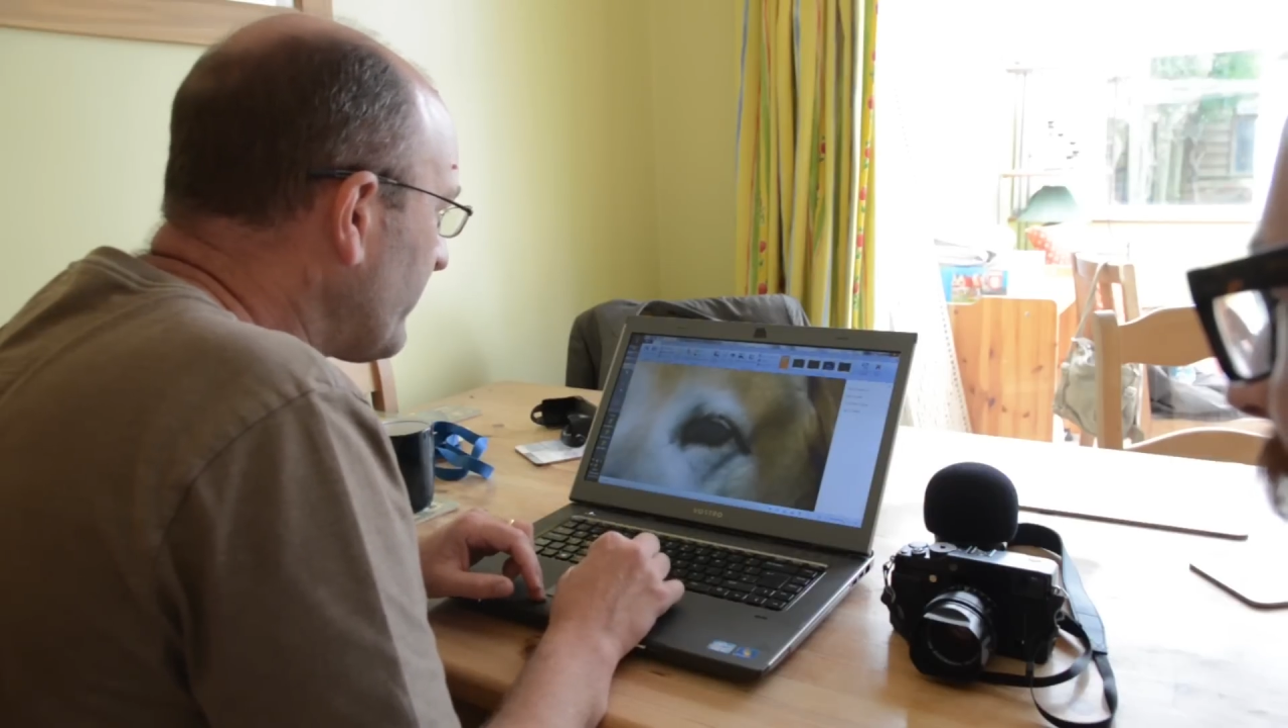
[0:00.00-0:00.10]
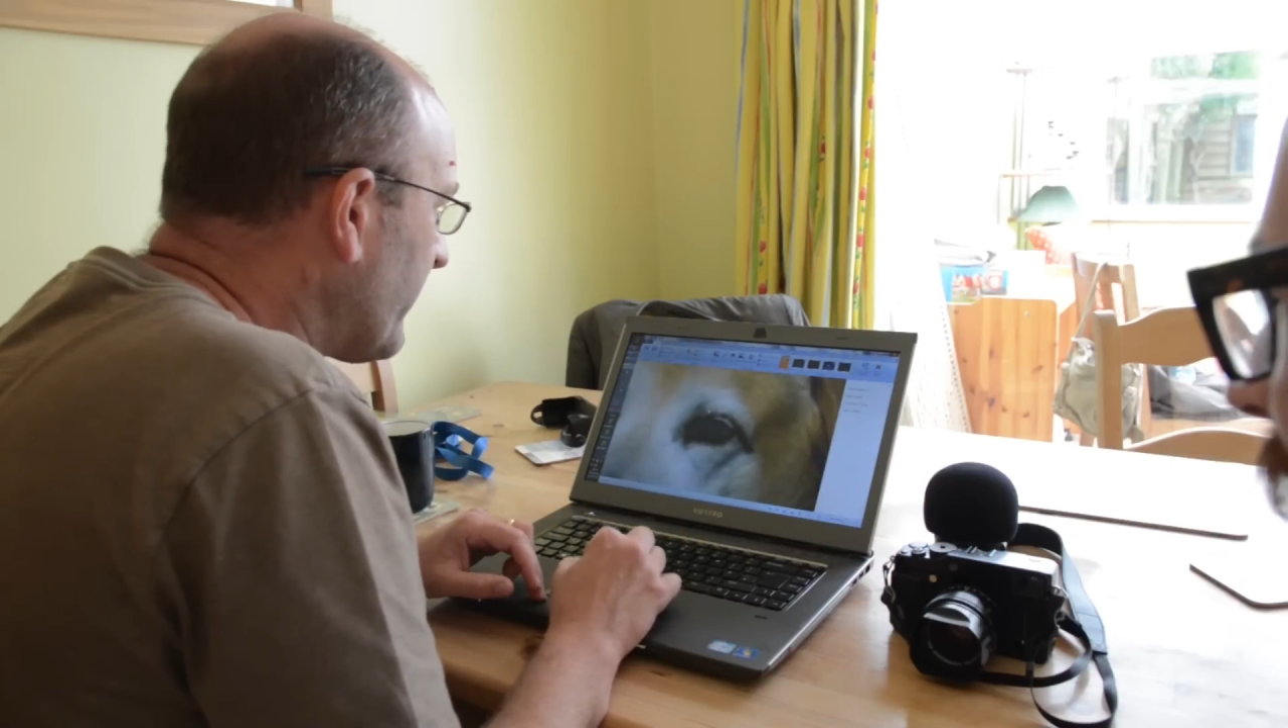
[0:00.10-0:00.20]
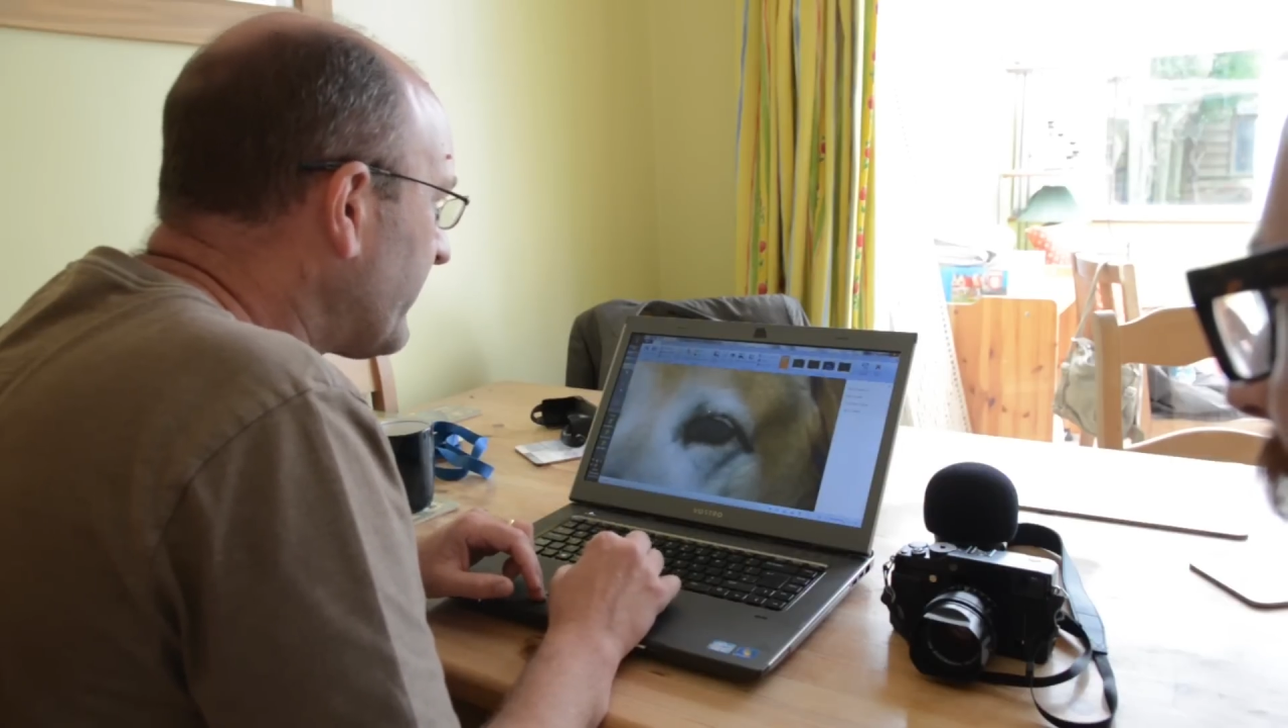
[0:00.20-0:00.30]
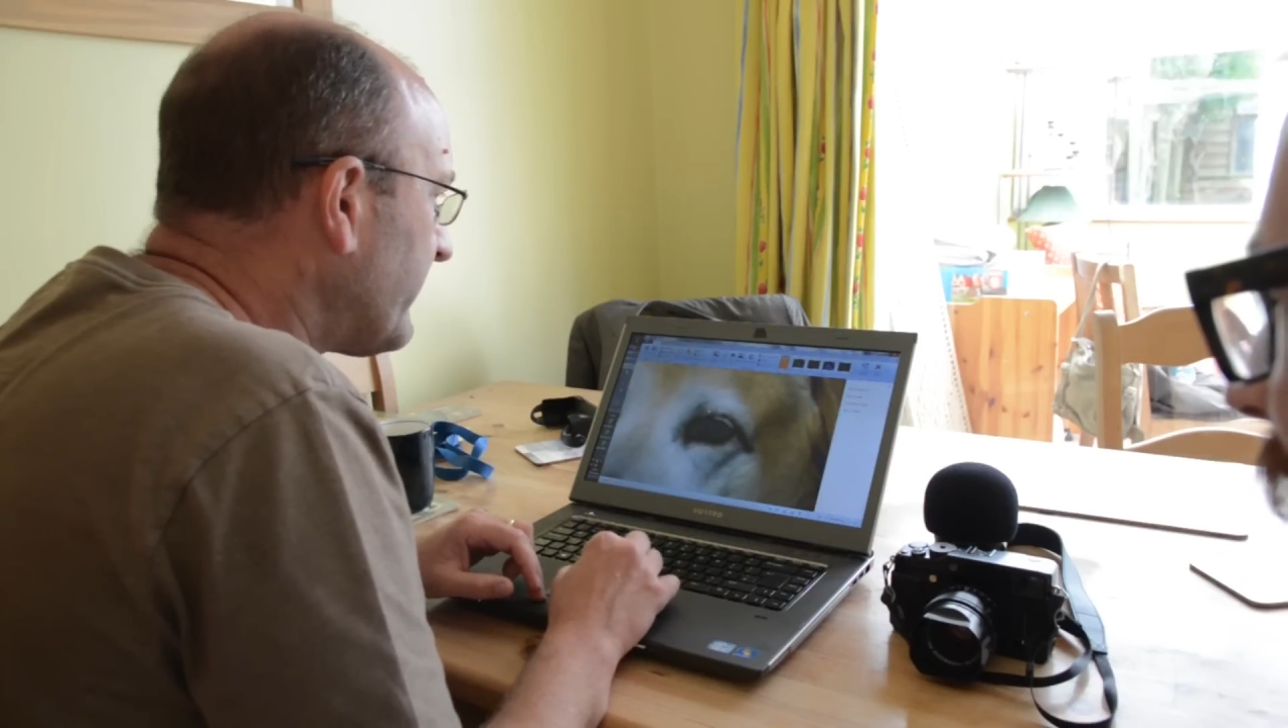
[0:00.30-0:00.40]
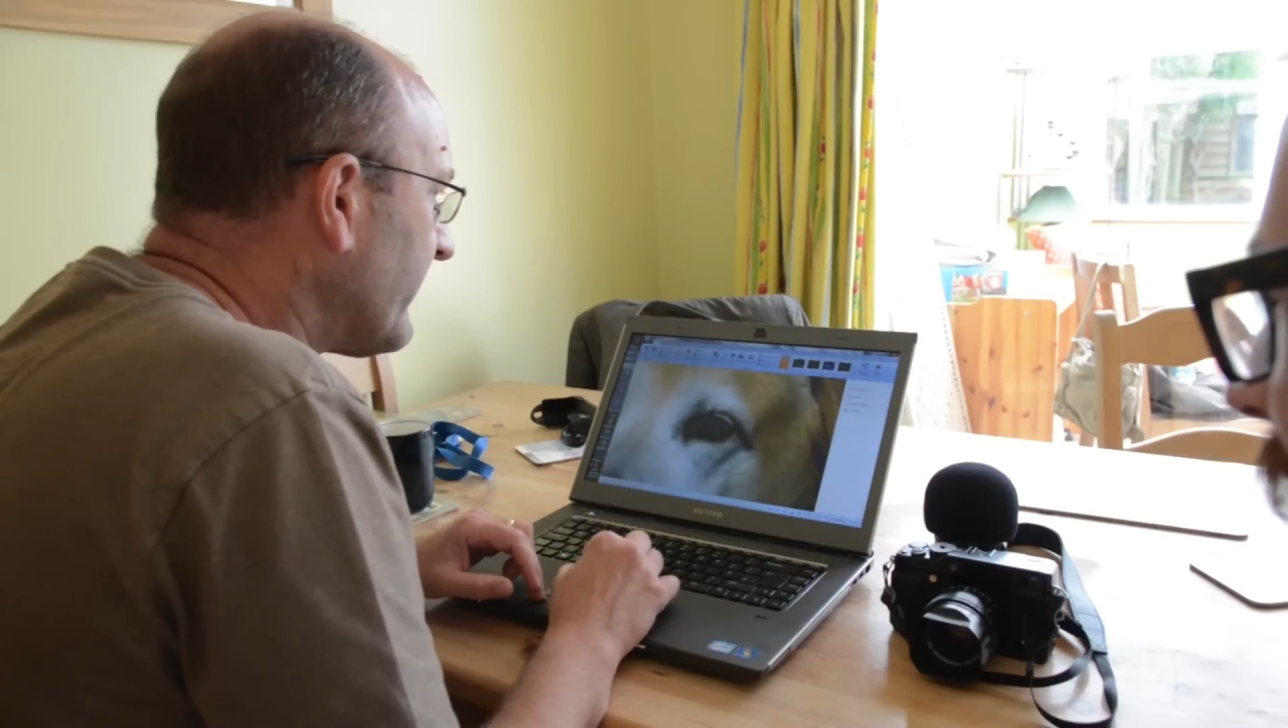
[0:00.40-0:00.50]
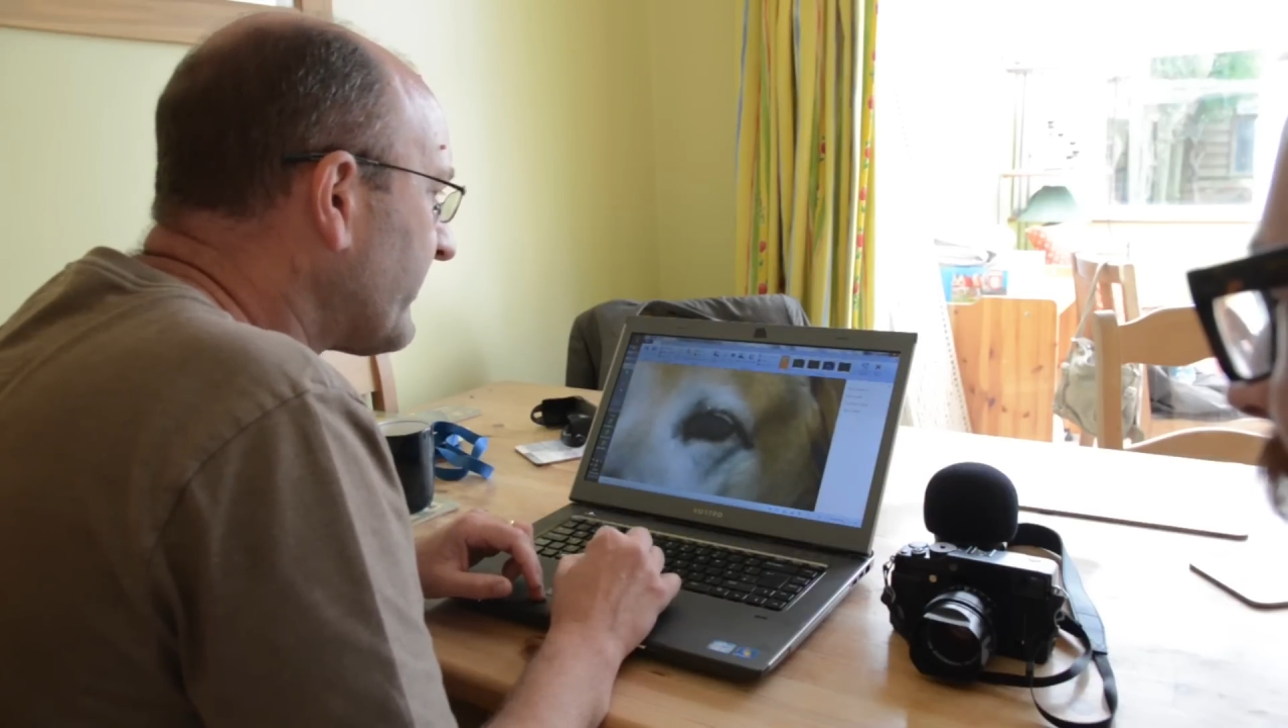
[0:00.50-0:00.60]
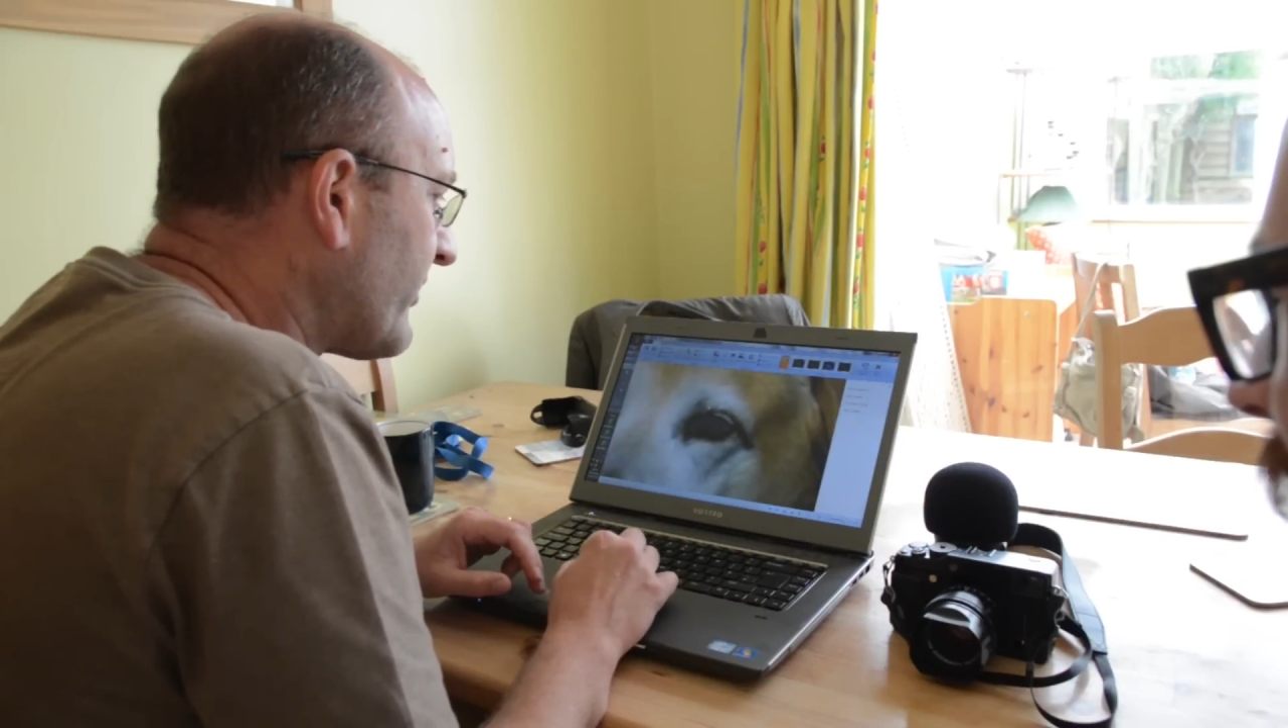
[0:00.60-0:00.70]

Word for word: bad. That's